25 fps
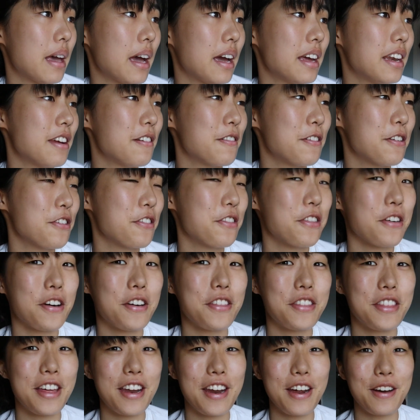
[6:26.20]
I never
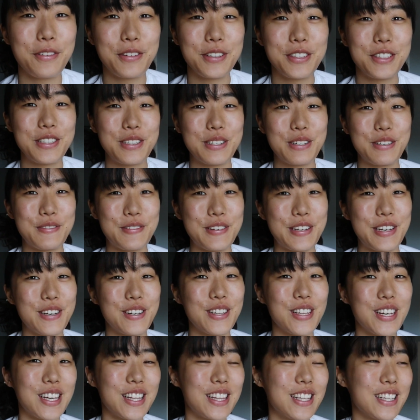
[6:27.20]
thought that I would do a
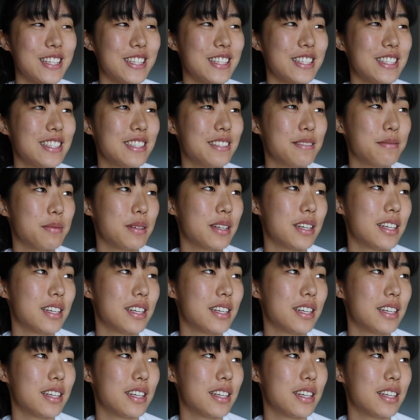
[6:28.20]
video like this.